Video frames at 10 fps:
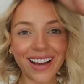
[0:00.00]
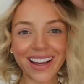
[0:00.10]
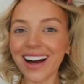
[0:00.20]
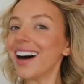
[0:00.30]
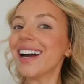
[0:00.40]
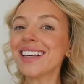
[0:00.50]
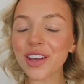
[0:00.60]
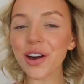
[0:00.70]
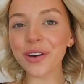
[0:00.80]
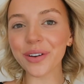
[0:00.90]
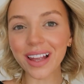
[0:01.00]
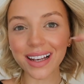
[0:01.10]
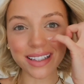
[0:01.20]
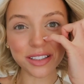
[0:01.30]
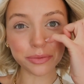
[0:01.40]
Guys, so a
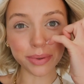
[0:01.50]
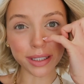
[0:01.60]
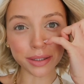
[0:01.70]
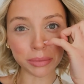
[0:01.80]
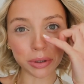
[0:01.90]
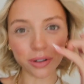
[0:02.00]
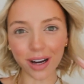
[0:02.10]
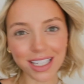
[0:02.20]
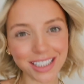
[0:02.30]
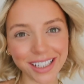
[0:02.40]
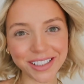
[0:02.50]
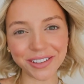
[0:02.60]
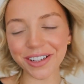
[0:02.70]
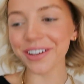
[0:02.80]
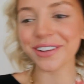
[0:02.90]
little bit more, actually I
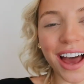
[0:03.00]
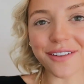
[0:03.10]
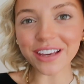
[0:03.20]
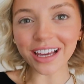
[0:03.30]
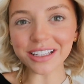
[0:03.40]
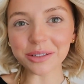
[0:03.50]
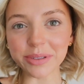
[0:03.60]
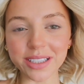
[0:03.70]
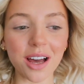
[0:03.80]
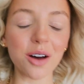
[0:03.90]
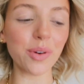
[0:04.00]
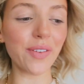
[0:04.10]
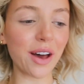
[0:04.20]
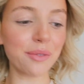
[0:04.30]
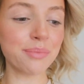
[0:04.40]
don't know, I think I look bizarre
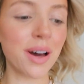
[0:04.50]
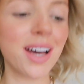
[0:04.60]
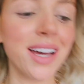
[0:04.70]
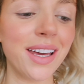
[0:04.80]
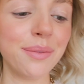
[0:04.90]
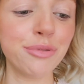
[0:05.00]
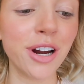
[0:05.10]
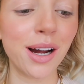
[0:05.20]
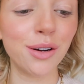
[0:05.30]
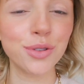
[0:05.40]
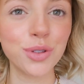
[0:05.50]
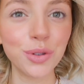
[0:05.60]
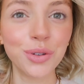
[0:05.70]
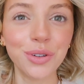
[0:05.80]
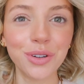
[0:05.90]
without my brows
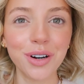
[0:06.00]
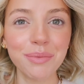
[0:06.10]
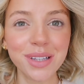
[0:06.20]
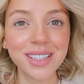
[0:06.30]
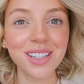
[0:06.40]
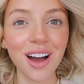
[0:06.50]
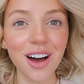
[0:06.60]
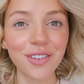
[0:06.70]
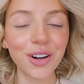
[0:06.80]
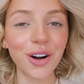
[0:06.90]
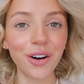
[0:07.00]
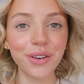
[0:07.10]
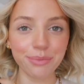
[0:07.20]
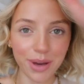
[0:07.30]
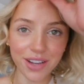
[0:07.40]
or mascara
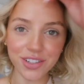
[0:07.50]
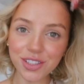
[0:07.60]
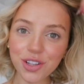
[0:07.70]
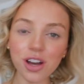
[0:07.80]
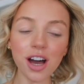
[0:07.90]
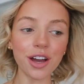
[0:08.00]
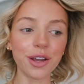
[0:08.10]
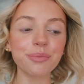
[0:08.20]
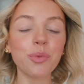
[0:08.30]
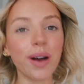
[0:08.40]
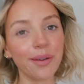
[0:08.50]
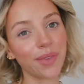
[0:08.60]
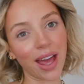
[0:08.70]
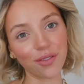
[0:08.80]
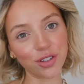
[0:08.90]
on, but I just got home. Well,
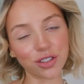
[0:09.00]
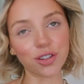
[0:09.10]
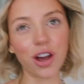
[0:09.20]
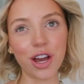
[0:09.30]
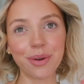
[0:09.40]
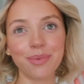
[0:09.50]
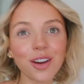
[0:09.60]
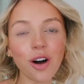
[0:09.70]
I haven't just got home, I